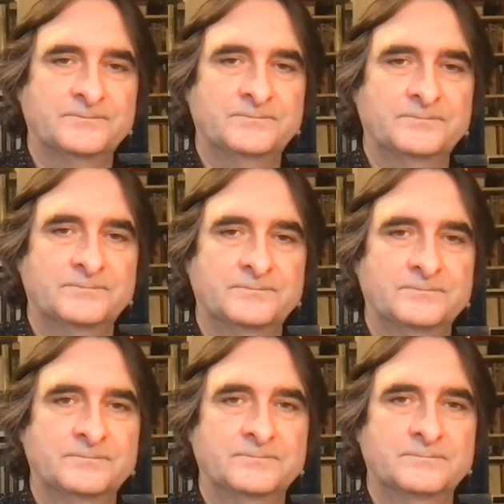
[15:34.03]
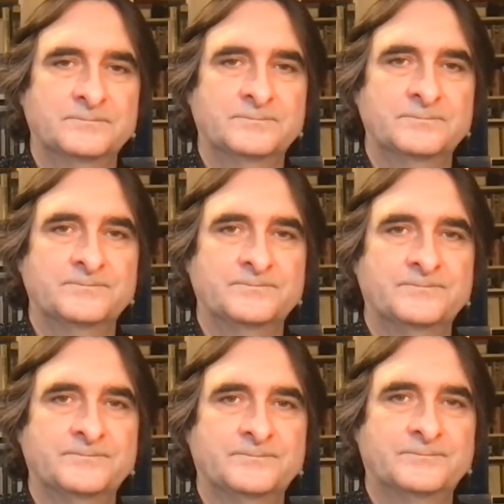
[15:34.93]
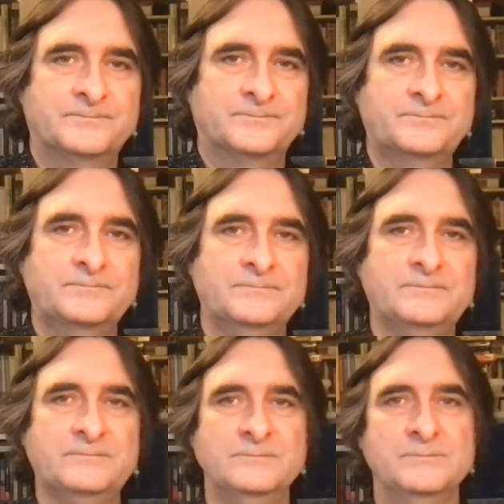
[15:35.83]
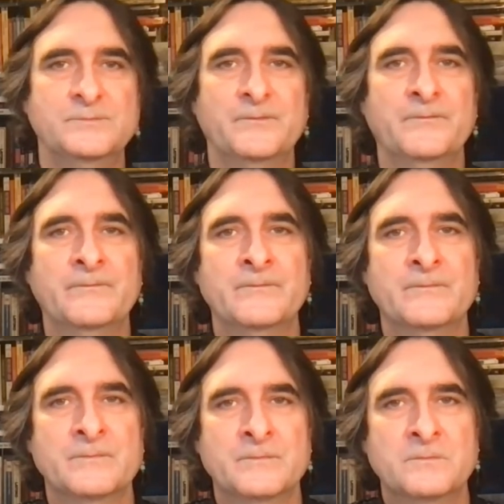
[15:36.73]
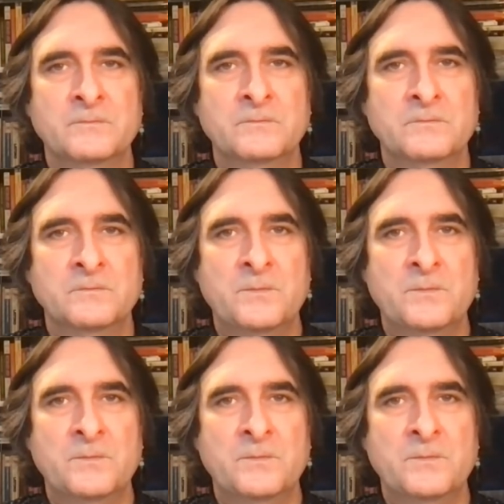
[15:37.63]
Nothing is said.